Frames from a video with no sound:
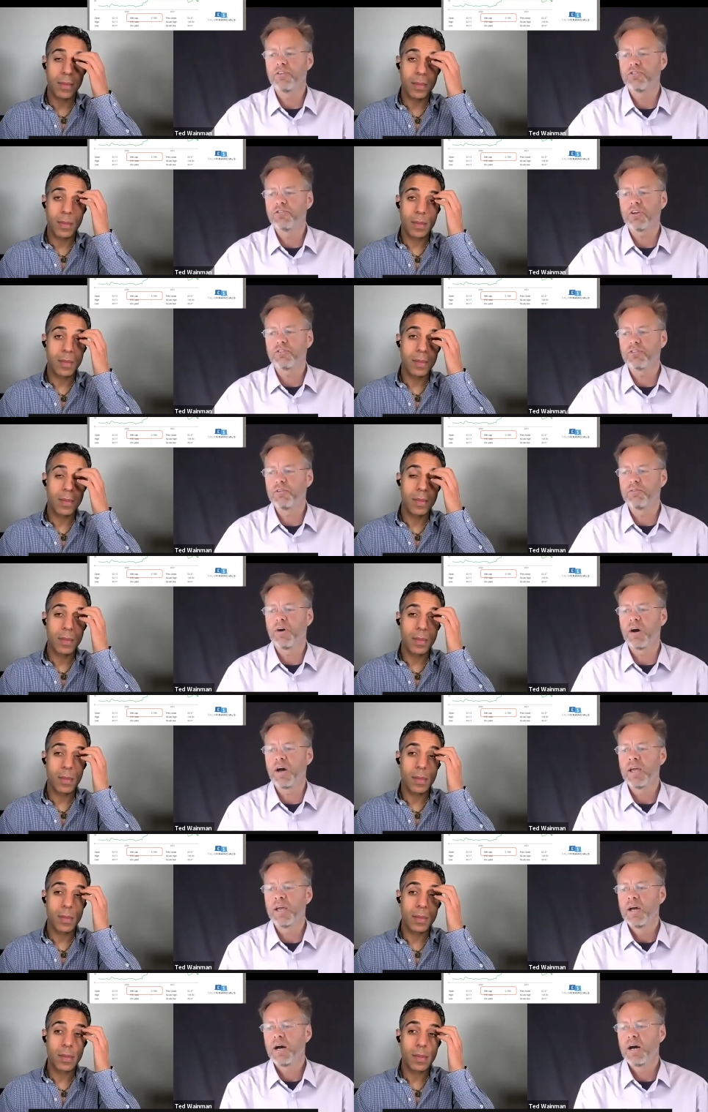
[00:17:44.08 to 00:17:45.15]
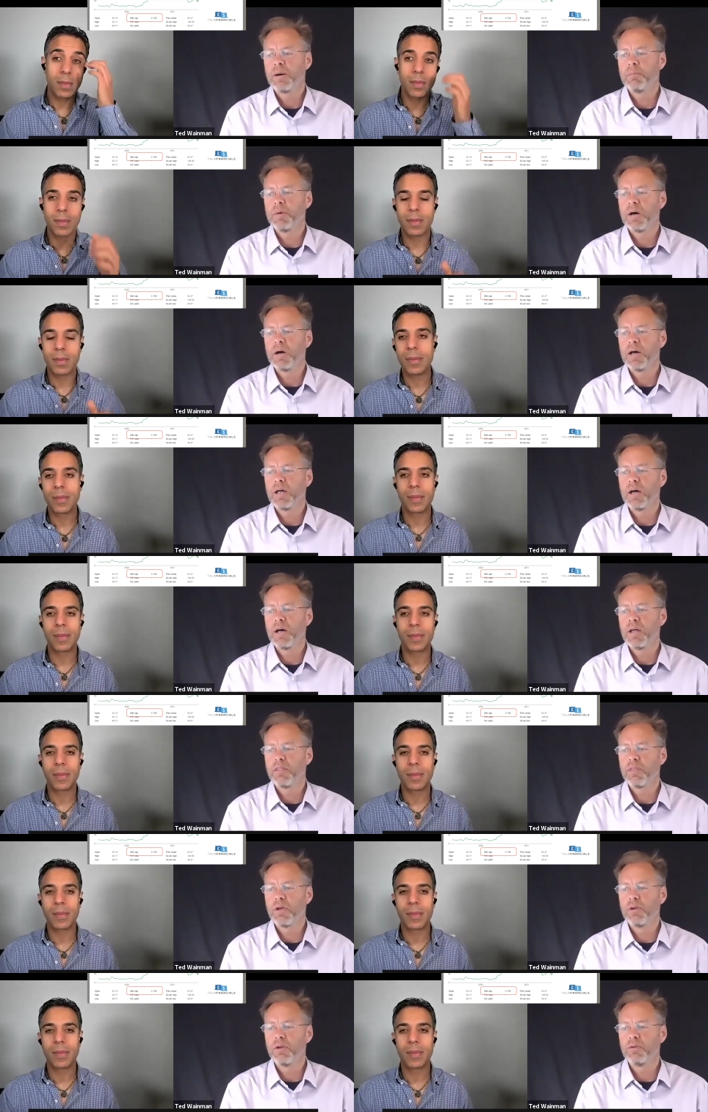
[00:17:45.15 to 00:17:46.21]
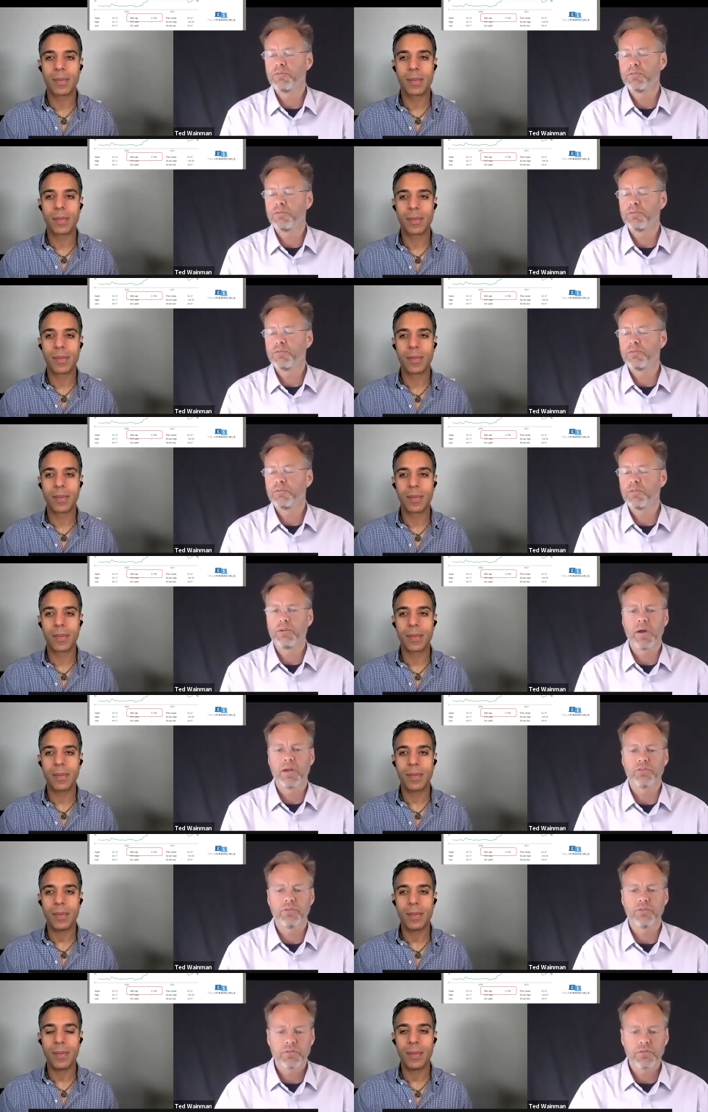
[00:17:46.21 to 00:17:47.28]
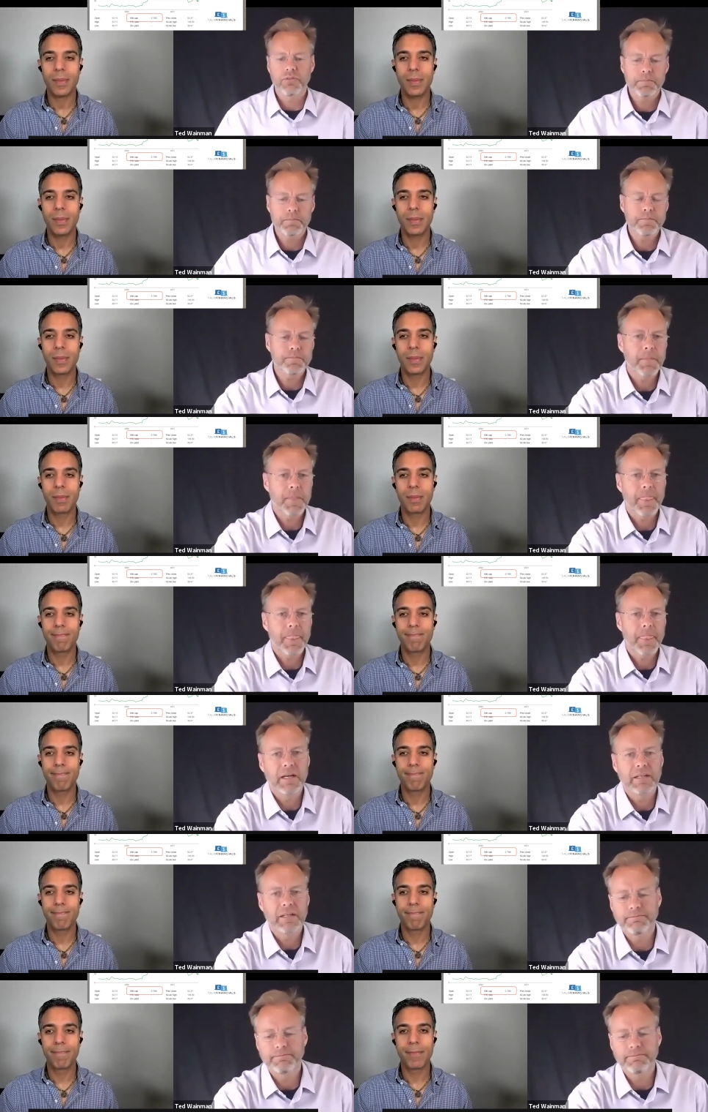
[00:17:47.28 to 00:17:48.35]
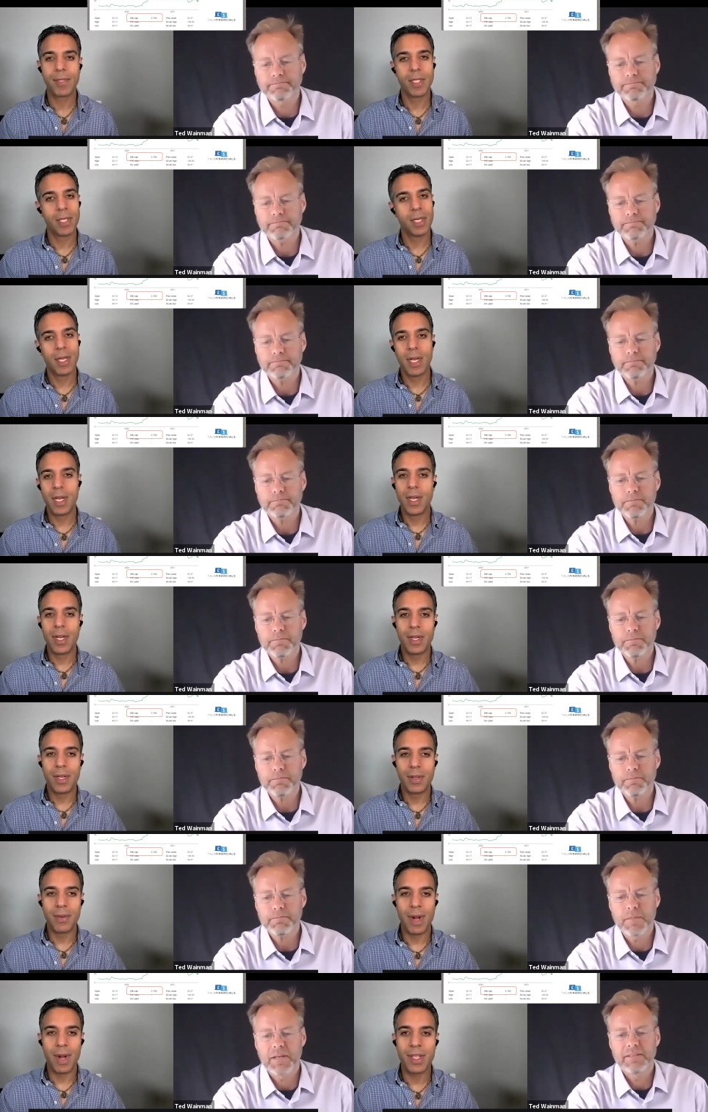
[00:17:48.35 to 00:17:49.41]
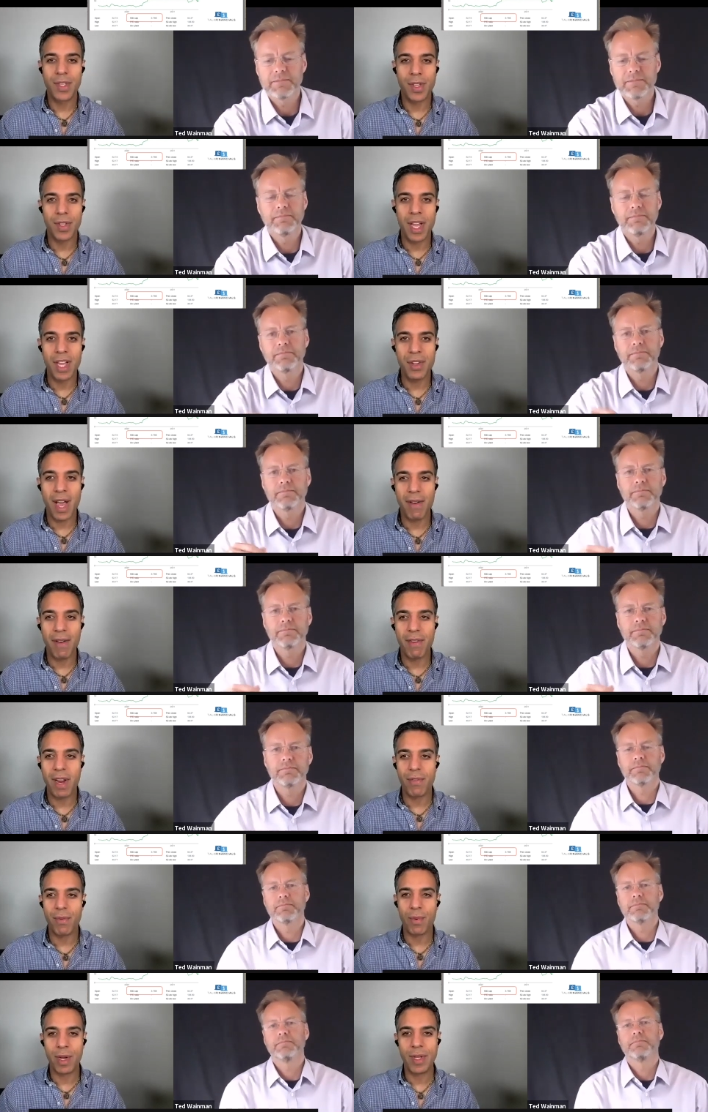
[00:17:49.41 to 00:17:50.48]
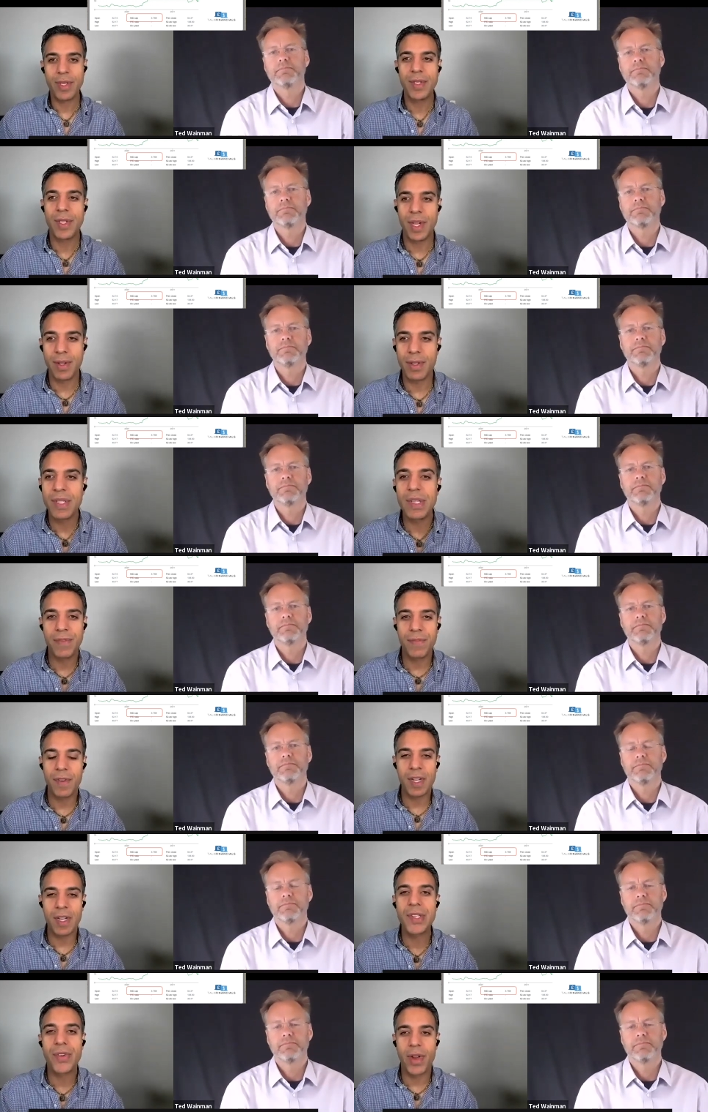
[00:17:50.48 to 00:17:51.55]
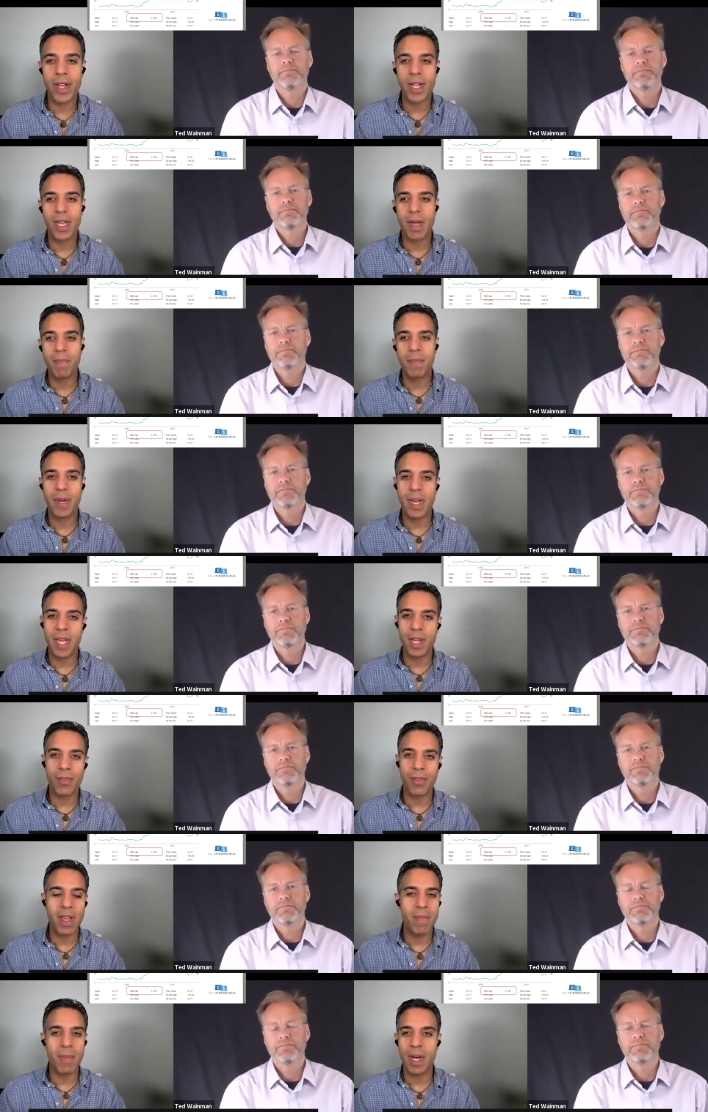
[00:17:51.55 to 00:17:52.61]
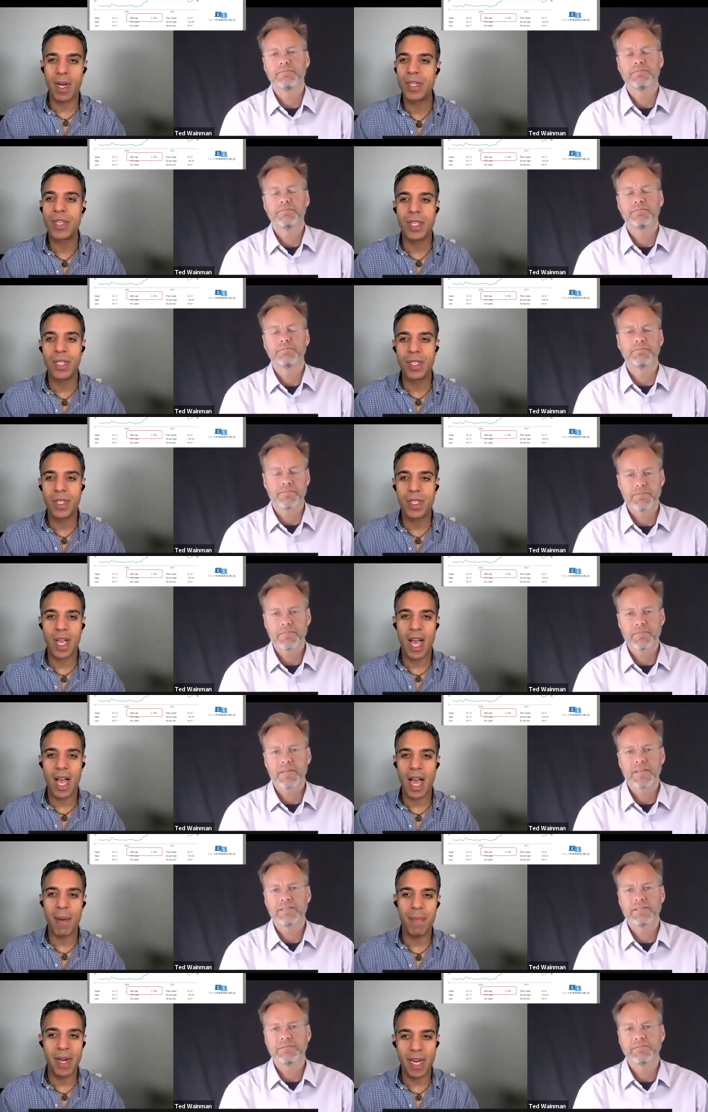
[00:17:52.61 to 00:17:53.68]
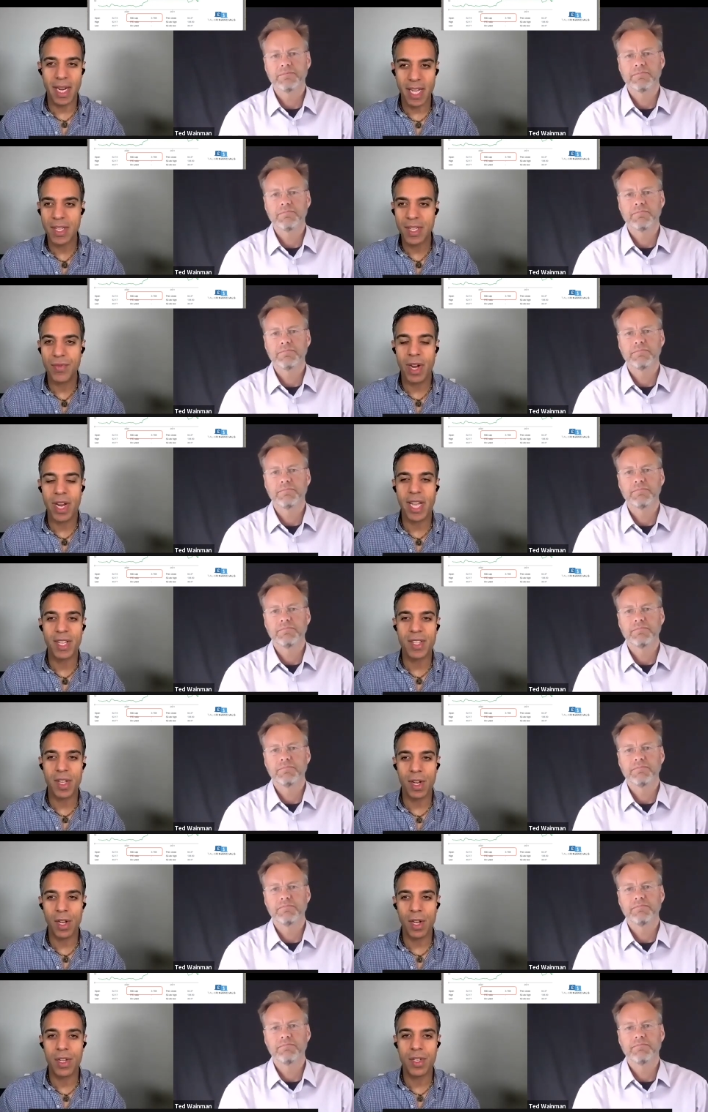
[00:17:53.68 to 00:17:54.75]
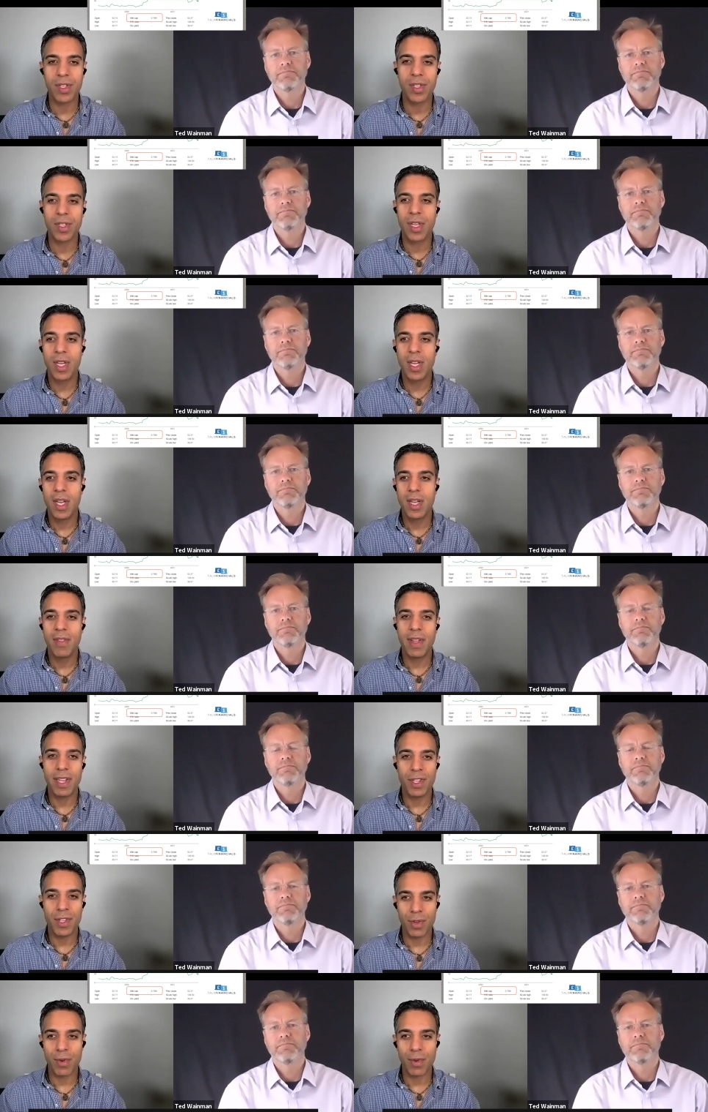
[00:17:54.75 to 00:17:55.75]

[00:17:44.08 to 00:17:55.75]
Speaker 1: and start to justify um, uh, uh, those those valuations. Right, so there you have
Speaker 2: it, everyone. So it's a fast-growing company, great margins, uh, but it is running at a loss. They do